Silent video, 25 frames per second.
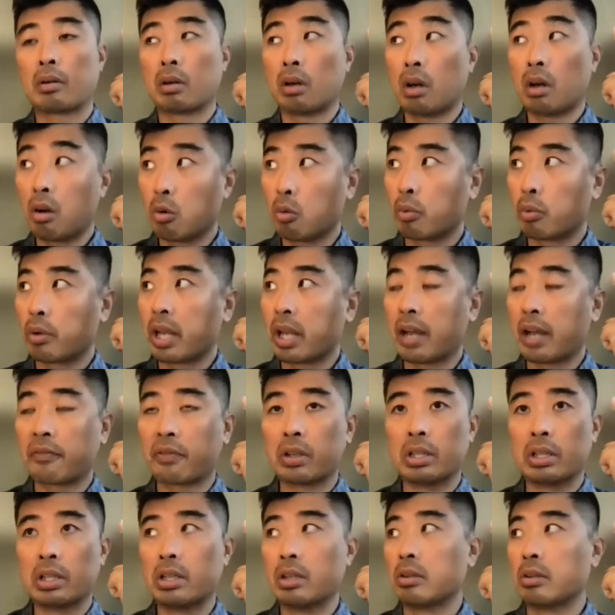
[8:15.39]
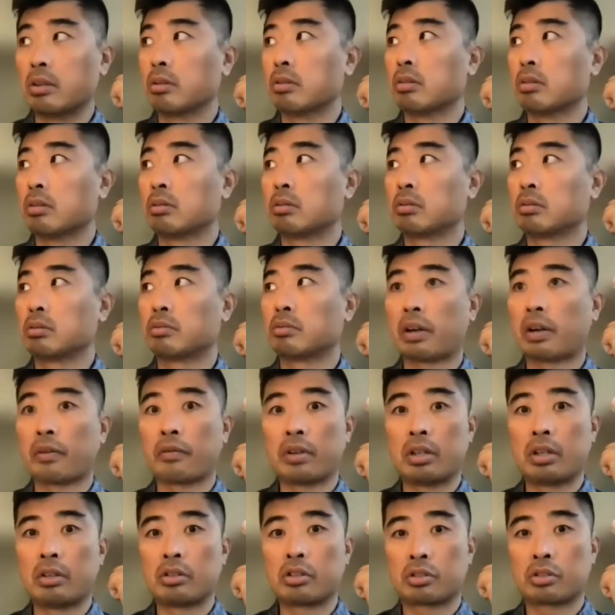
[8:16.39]
we have a new
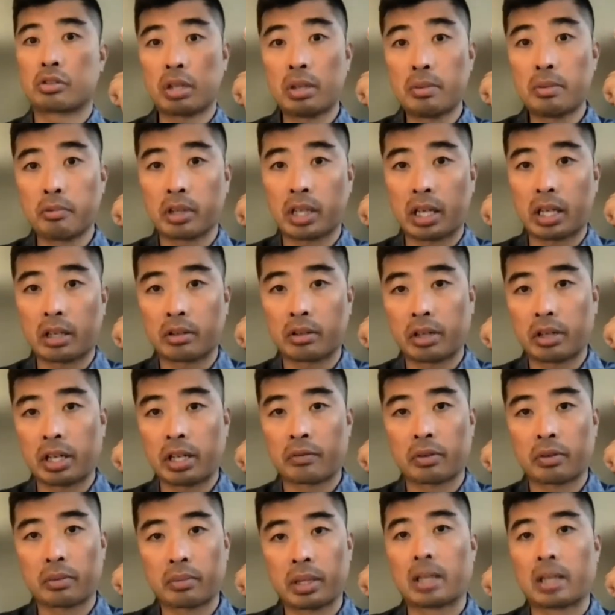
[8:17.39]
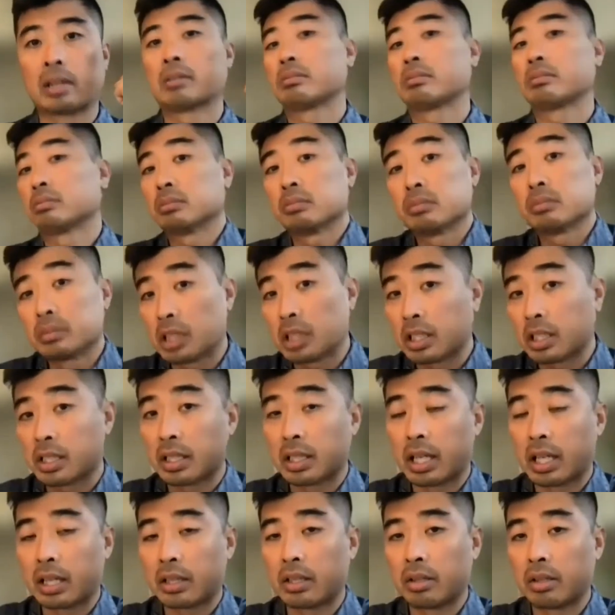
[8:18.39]
revenue stream we can create from there. That's a
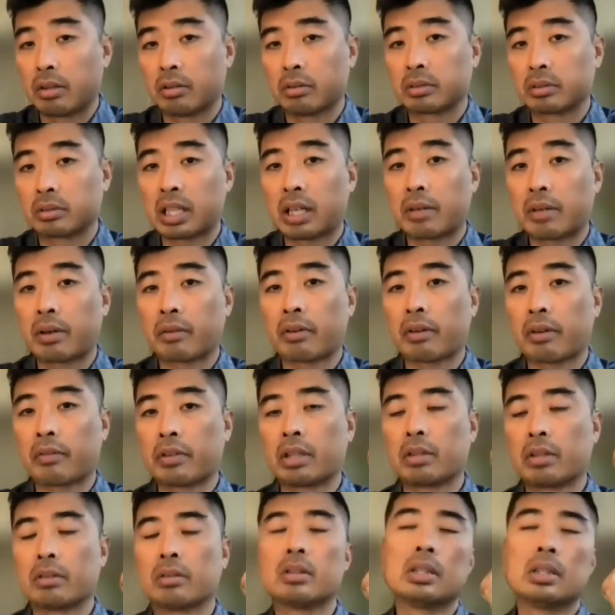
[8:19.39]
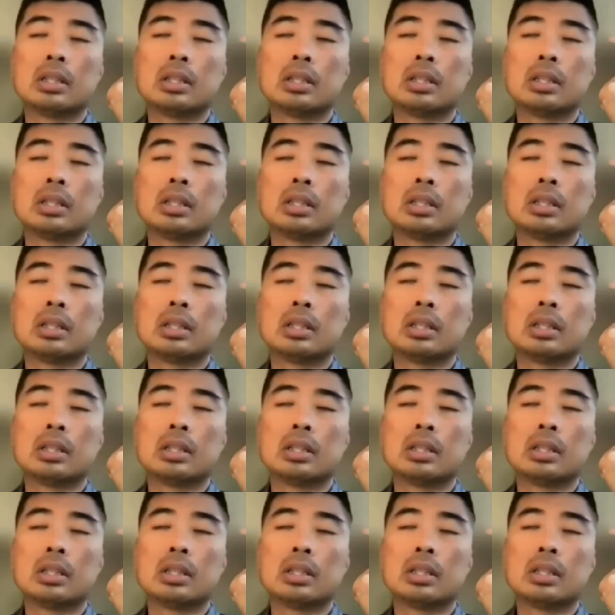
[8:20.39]
net new direct revenue.